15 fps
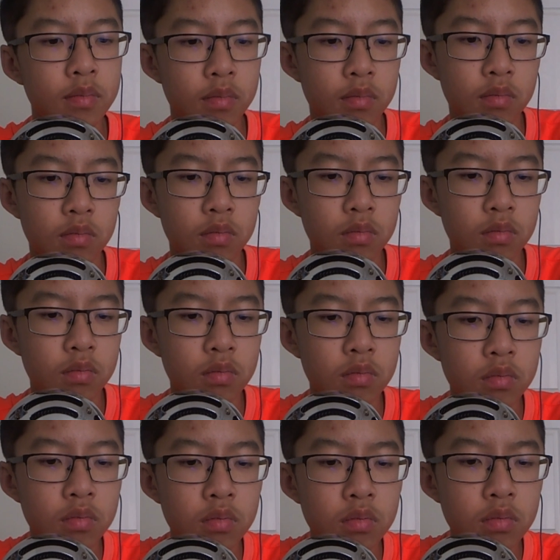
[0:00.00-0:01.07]

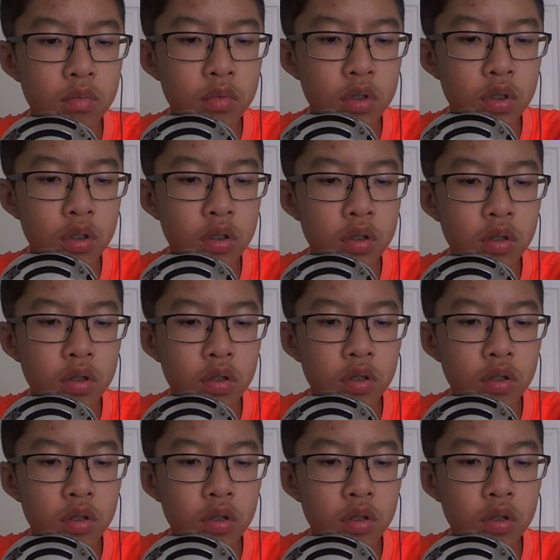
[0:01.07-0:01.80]
Nobody speaks.